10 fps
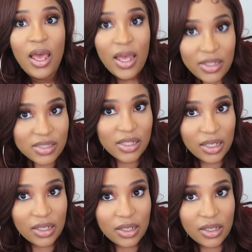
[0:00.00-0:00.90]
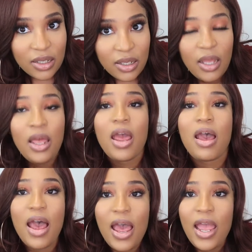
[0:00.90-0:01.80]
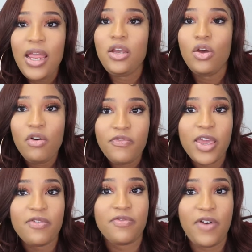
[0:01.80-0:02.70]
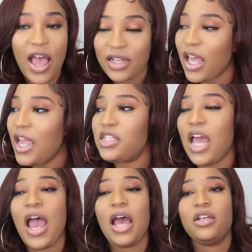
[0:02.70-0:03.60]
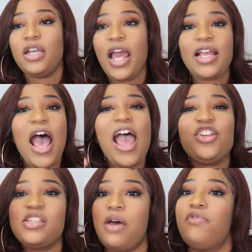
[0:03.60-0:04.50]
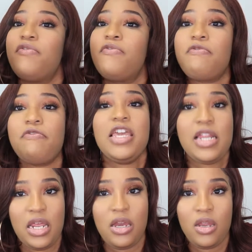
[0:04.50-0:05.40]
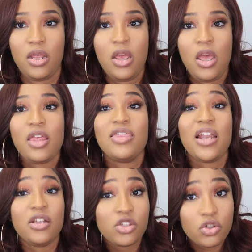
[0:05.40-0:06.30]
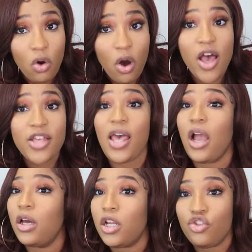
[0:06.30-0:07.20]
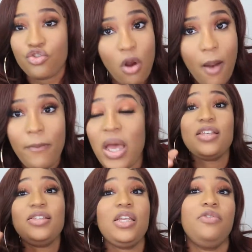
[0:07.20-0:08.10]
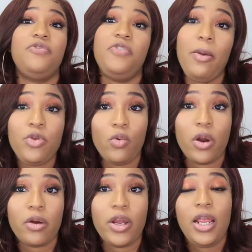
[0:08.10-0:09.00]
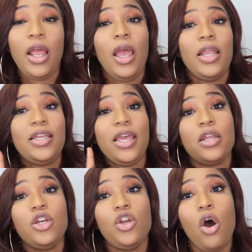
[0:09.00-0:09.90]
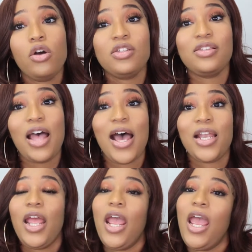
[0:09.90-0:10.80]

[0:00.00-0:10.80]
hunty, I know for a fact, it's like, I just have a feeling that the scores are gonna drop. Just in February, they announced that